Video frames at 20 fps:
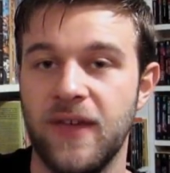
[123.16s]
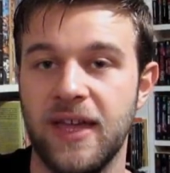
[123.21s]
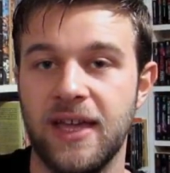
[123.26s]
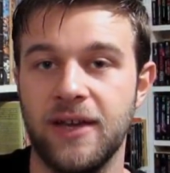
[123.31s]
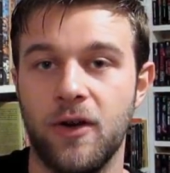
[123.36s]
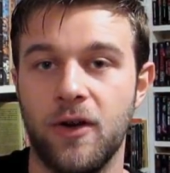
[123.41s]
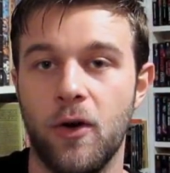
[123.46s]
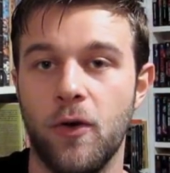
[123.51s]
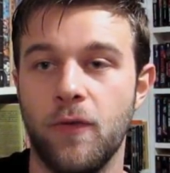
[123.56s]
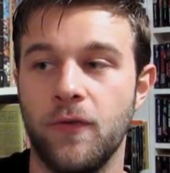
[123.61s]

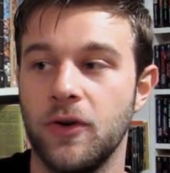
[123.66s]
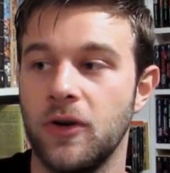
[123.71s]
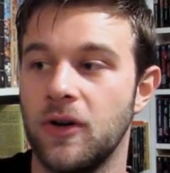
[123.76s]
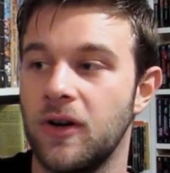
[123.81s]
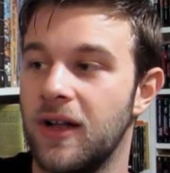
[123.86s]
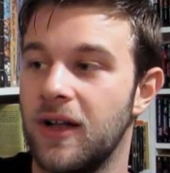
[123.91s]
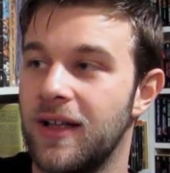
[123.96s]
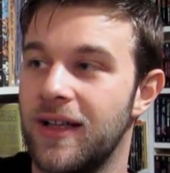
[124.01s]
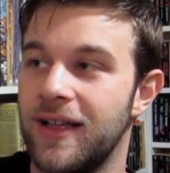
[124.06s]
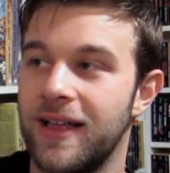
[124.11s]
Van
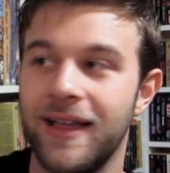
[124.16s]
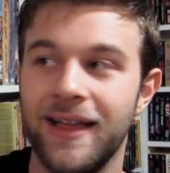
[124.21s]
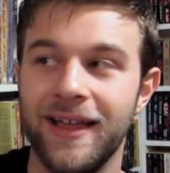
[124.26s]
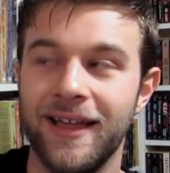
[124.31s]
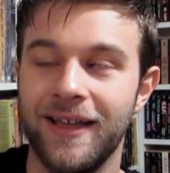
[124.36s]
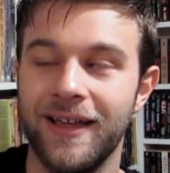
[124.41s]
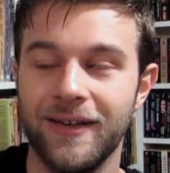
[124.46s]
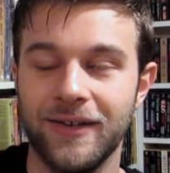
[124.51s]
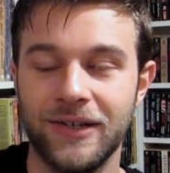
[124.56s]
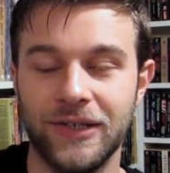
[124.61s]
Over,
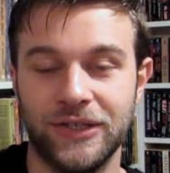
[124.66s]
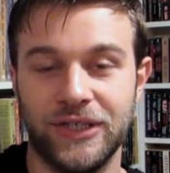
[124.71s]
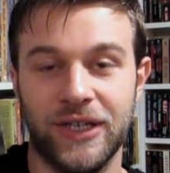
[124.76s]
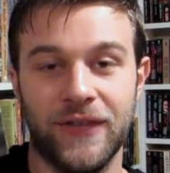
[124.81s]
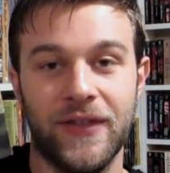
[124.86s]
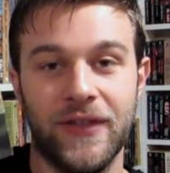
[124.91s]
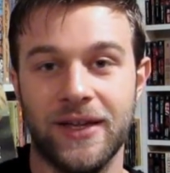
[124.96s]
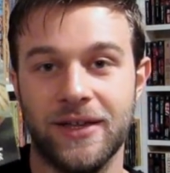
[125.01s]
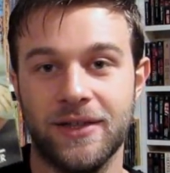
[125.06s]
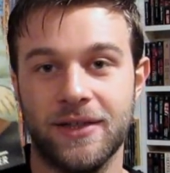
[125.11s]
which I
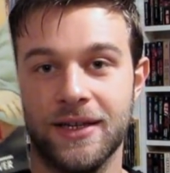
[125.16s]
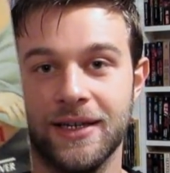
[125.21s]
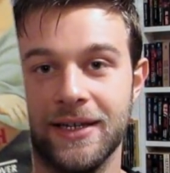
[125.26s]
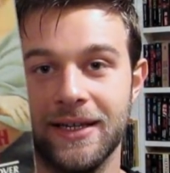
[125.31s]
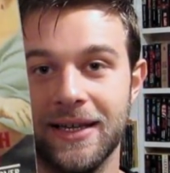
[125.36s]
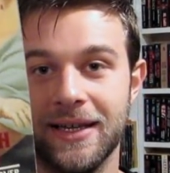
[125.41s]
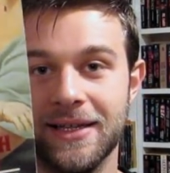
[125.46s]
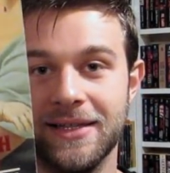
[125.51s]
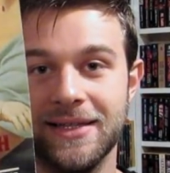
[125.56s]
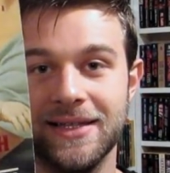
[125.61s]
think is an
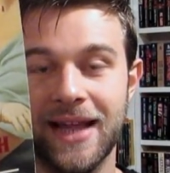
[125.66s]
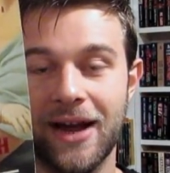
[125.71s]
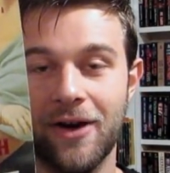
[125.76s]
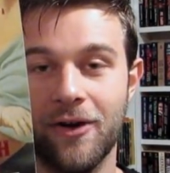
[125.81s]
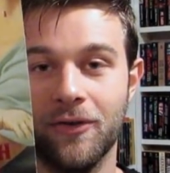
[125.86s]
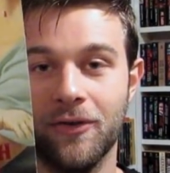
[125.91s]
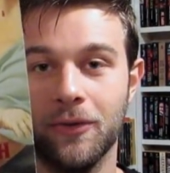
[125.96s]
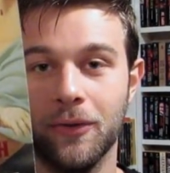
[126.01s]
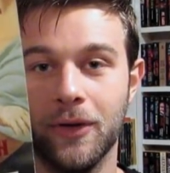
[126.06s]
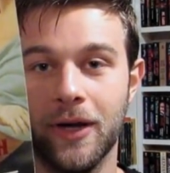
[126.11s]

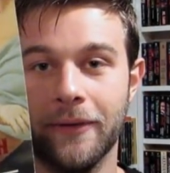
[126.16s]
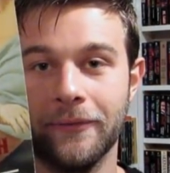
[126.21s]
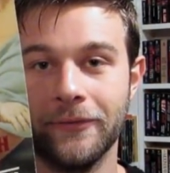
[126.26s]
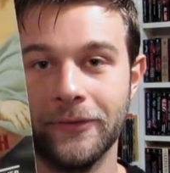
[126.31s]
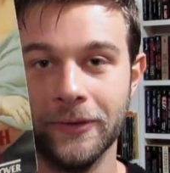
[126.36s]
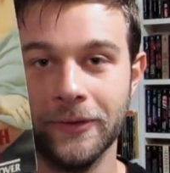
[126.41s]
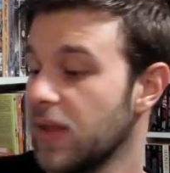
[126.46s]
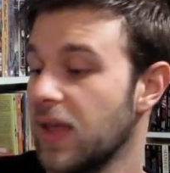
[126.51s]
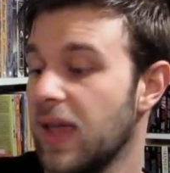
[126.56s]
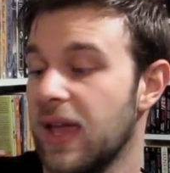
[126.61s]
hysterical
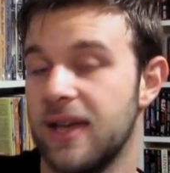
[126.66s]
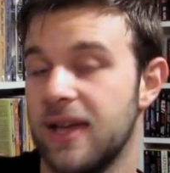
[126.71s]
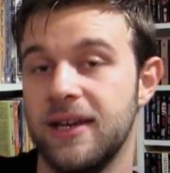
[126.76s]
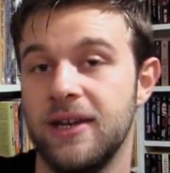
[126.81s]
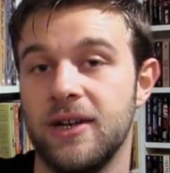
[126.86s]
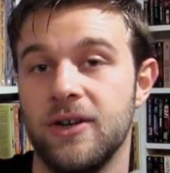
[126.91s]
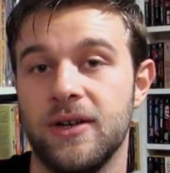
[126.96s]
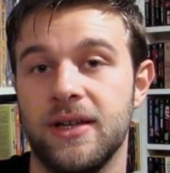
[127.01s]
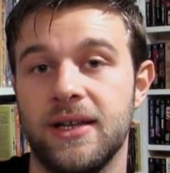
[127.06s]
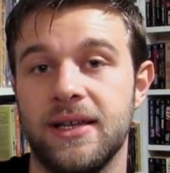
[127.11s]
cover. And
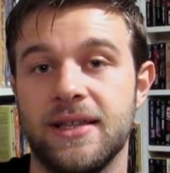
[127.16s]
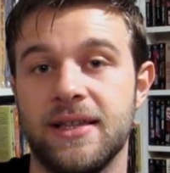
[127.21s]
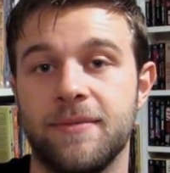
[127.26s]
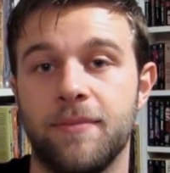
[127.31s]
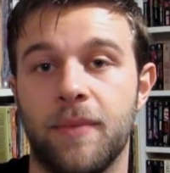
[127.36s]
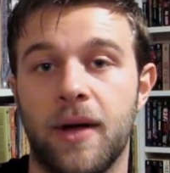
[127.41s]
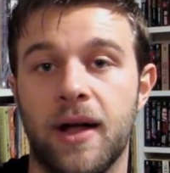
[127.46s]
here is